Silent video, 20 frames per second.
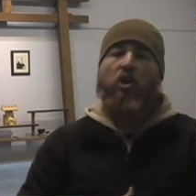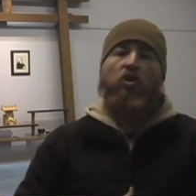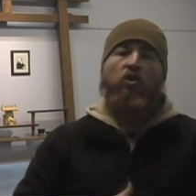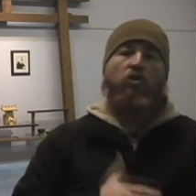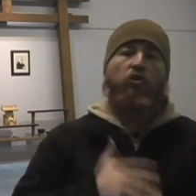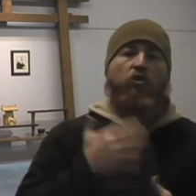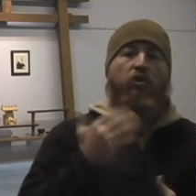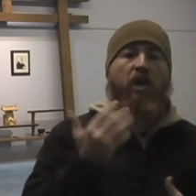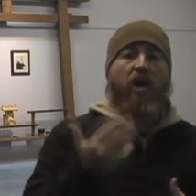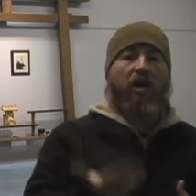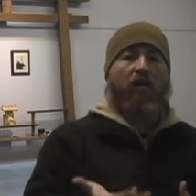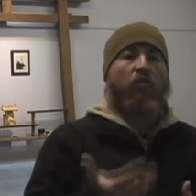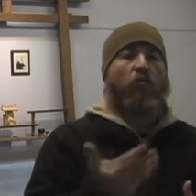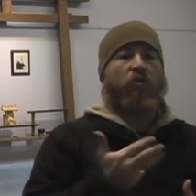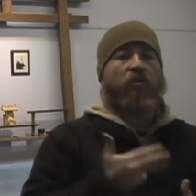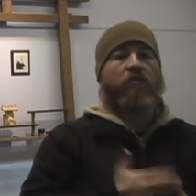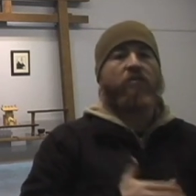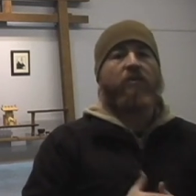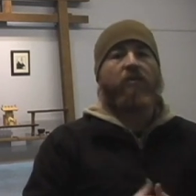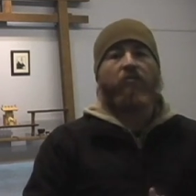you're not going
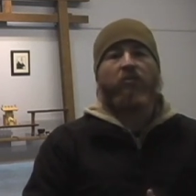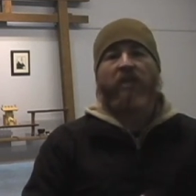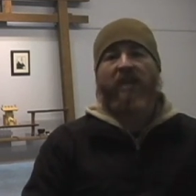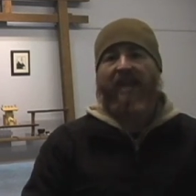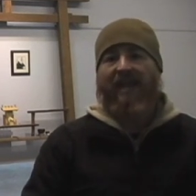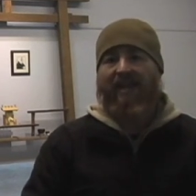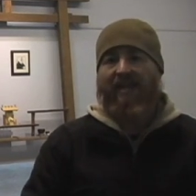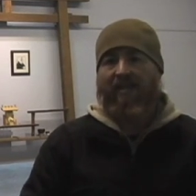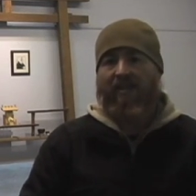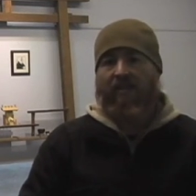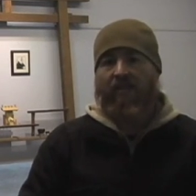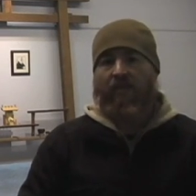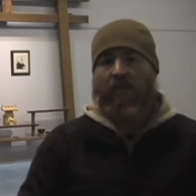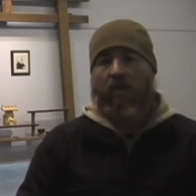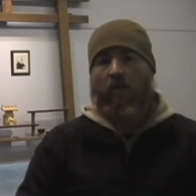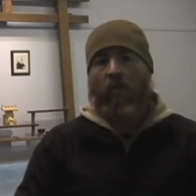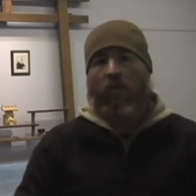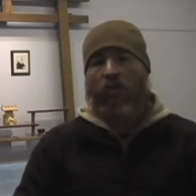to be able to handle it very well,